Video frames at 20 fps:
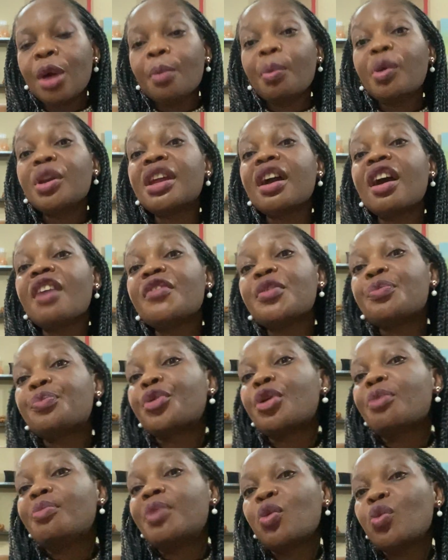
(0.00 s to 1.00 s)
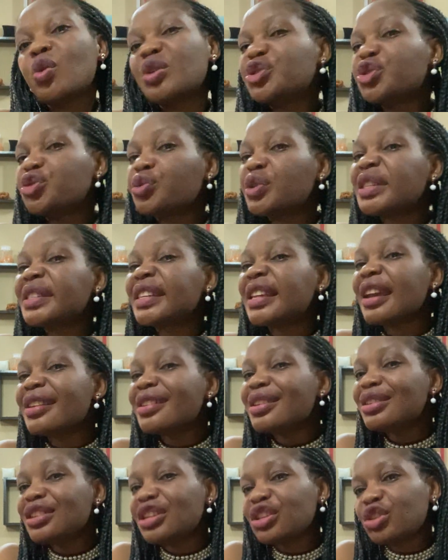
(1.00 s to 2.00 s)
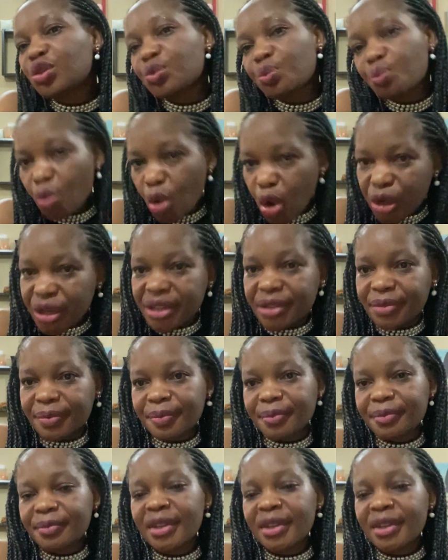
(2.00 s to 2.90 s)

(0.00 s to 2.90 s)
but they have a problem with retaining this money.